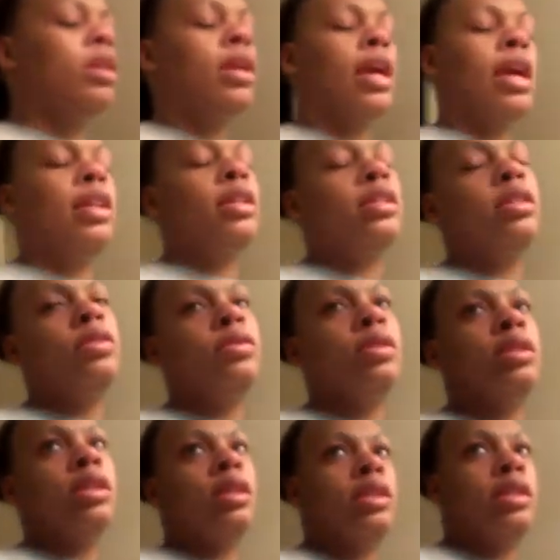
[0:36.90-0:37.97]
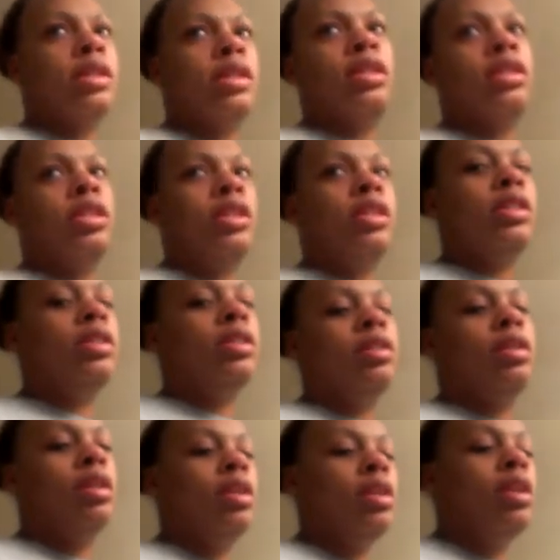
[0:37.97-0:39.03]
Kailyn's doing good. She
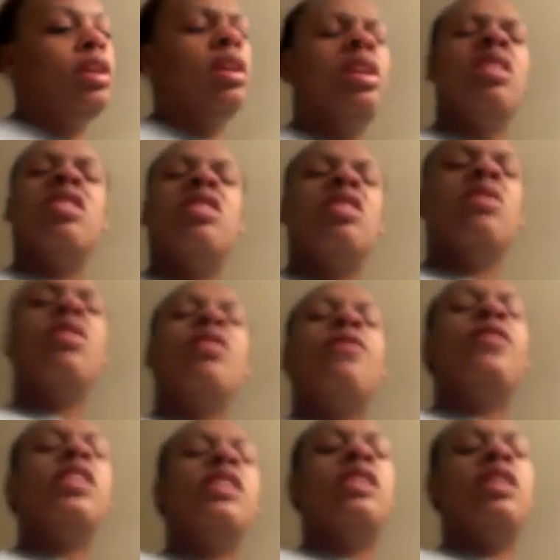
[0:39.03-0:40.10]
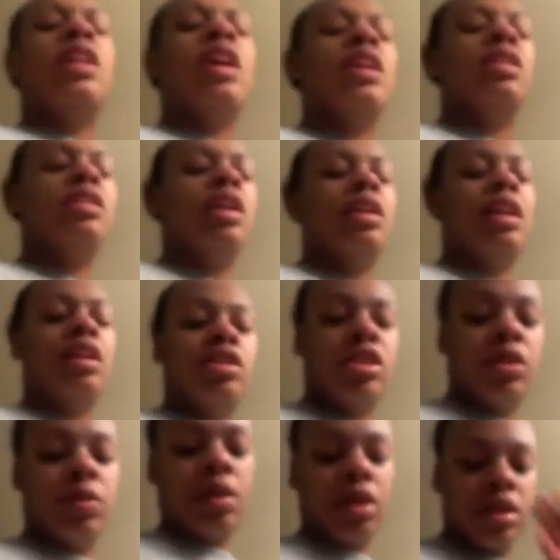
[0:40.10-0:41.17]
she was real fussy last night. Now
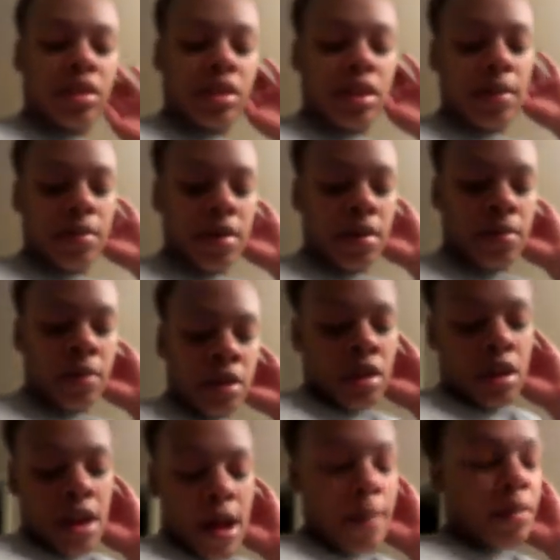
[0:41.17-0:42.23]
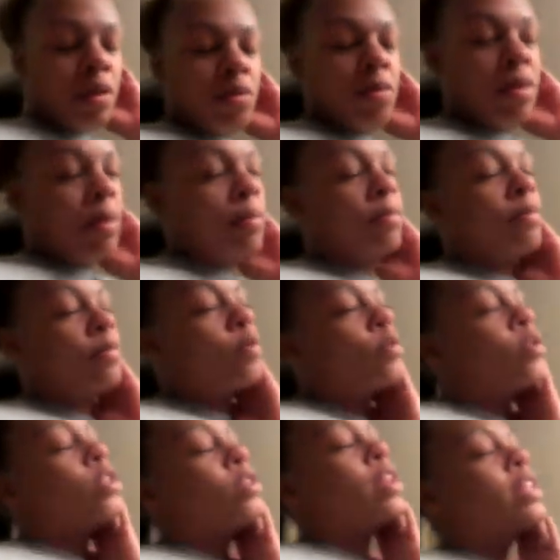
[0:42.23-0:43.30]
she's with her stepmom. I mean, with my
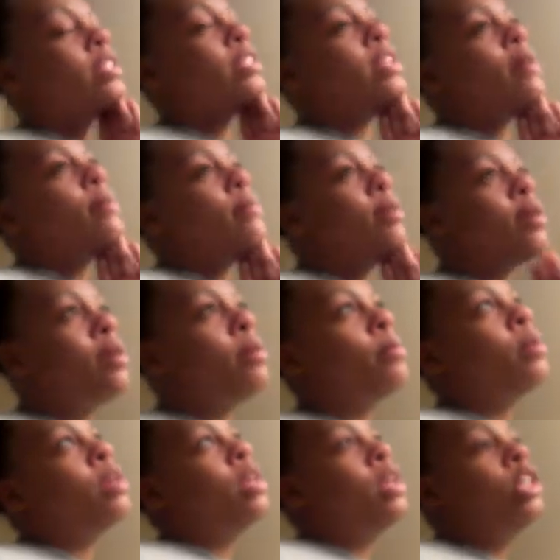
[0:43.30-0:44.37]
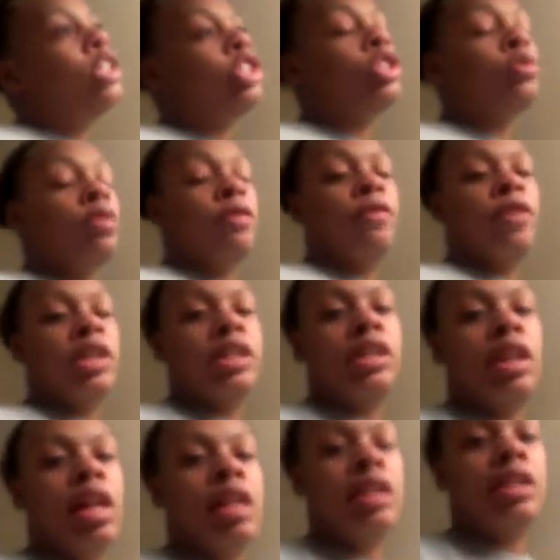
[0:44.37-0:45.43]
with her dad's stepmom. She was real fussy
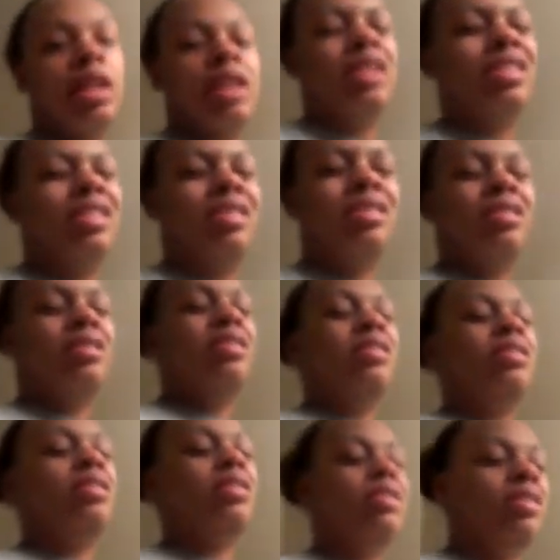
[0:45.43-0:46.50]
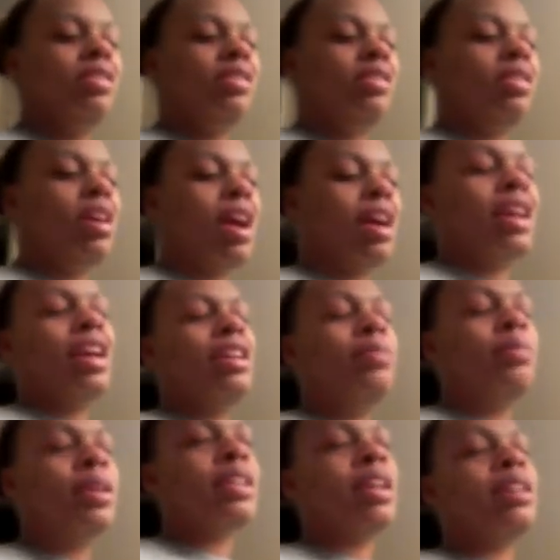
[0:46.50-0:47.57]
last night. She, I guess,
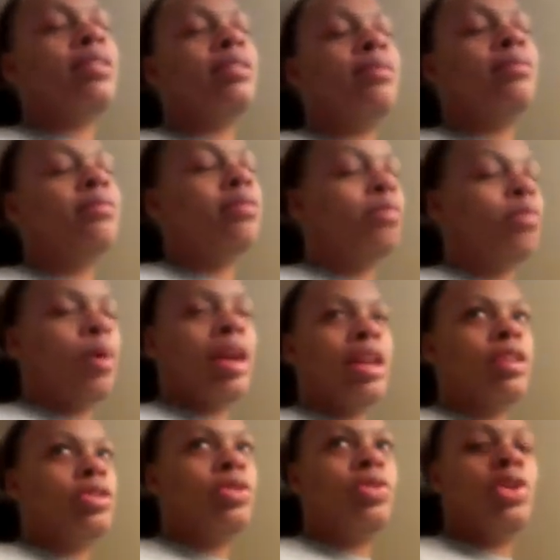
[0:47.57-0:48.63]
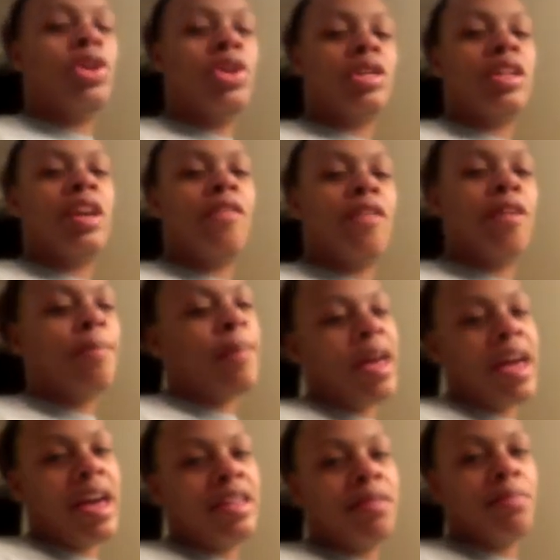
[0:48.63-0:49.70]
because I waited too long to give her a
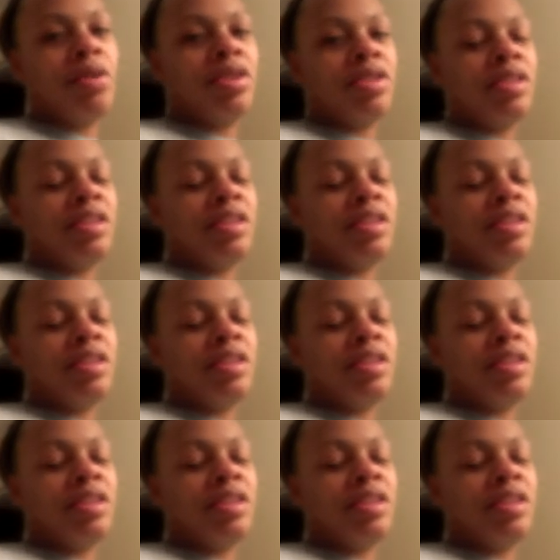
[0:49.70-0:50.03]
bath, put her to